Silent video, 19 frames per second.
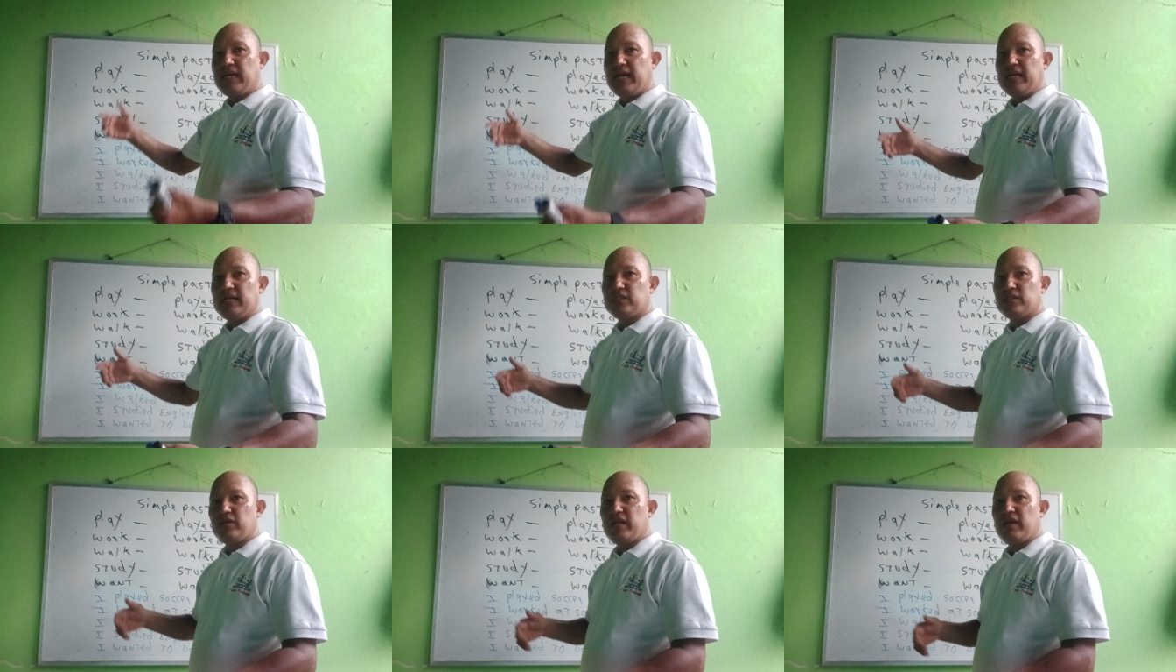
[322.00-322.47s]

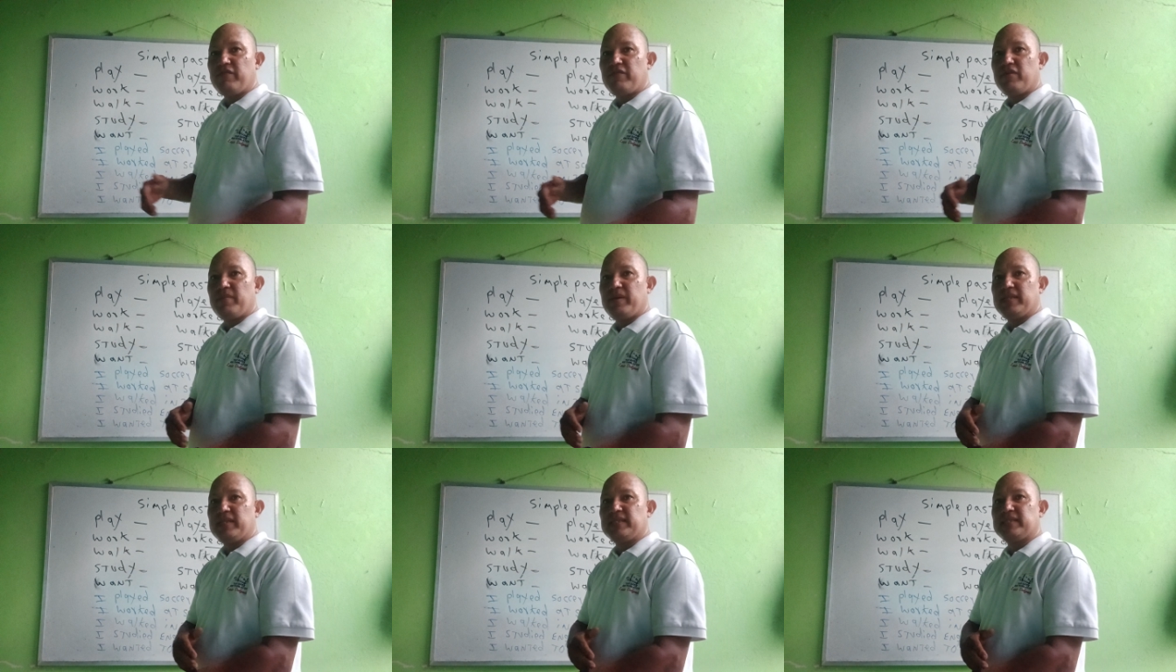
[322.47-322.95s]
some
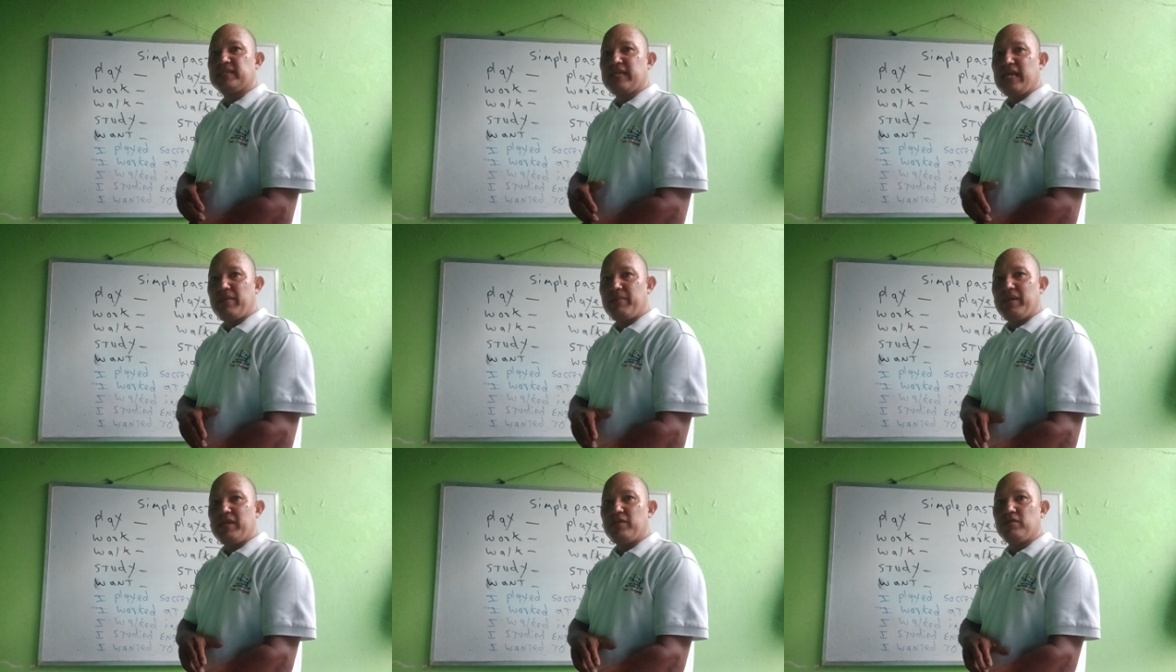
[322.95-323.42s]
affirmative
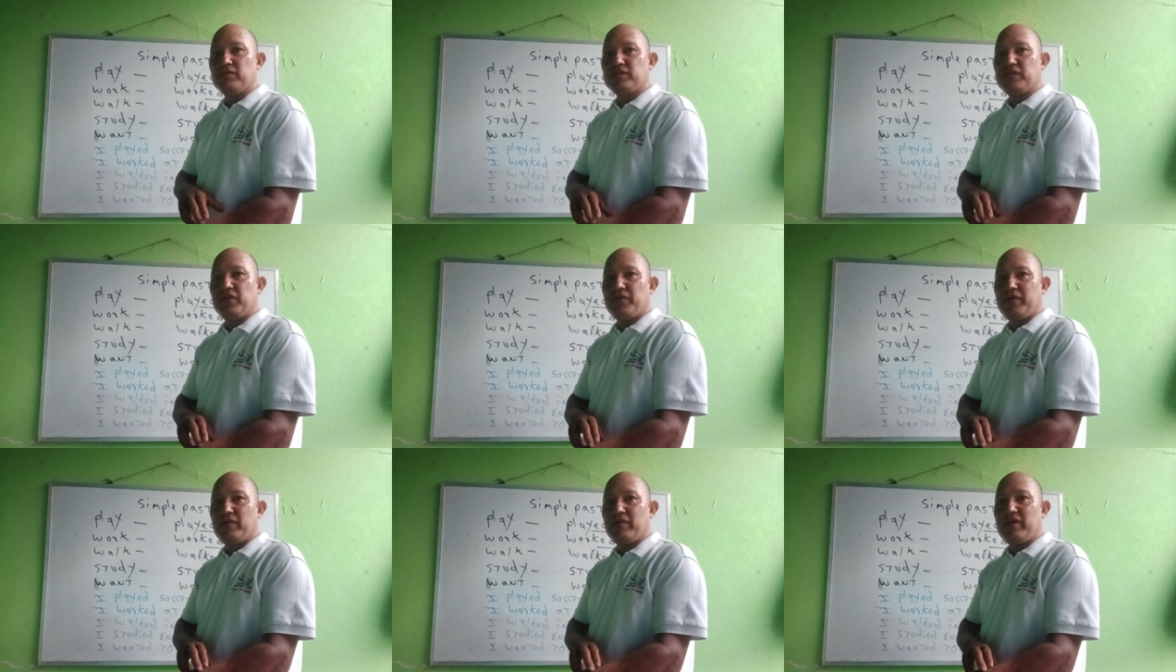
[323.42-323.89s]
statement
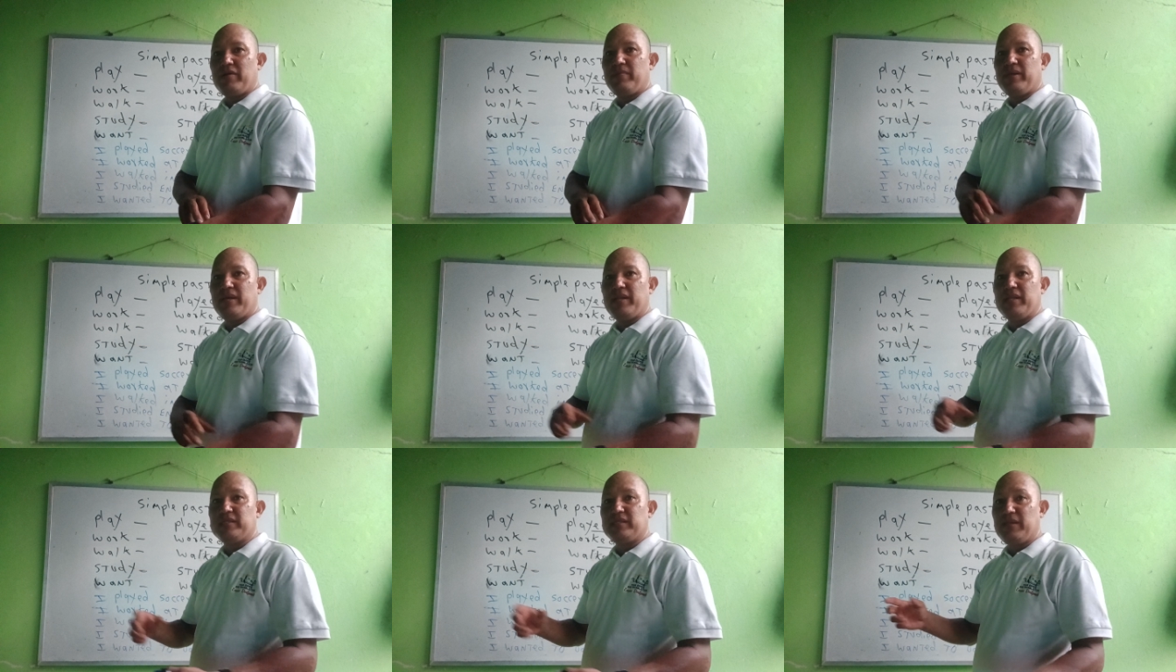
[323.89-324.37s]
using regular
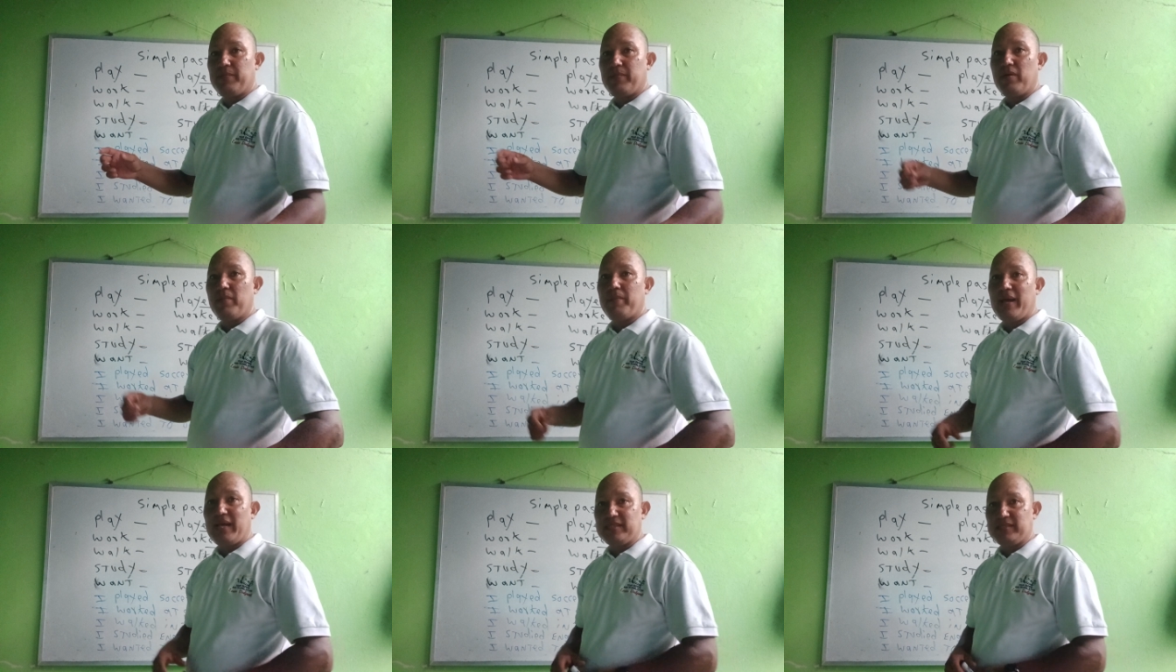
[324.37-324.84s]
verb in simple
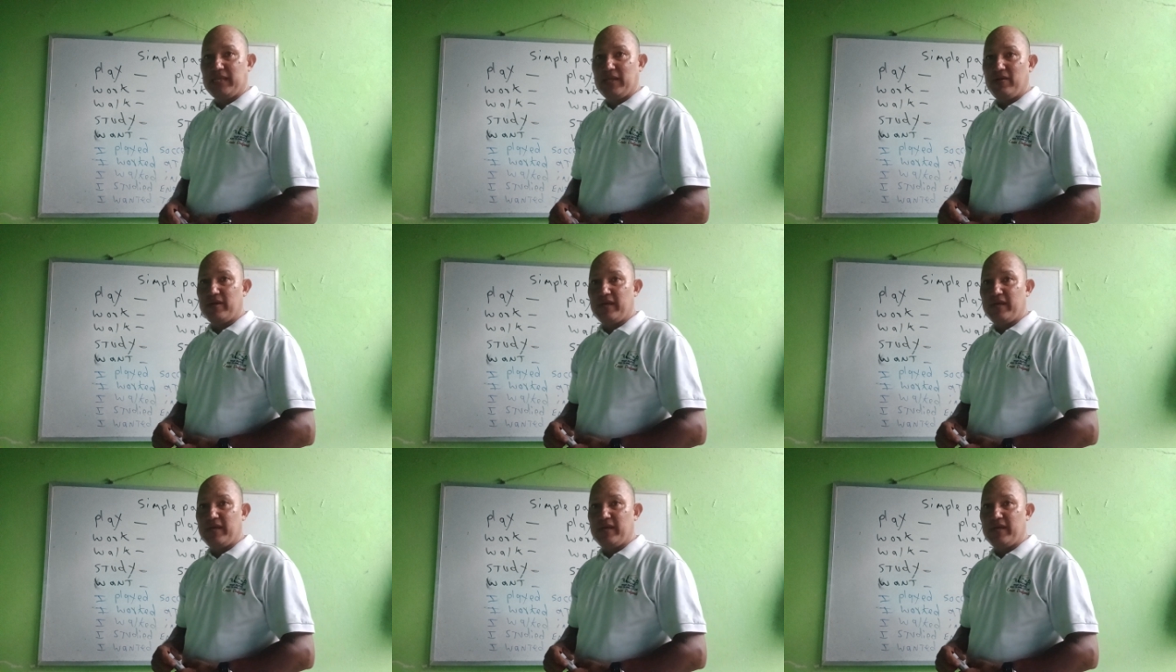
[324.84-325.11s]
past tense.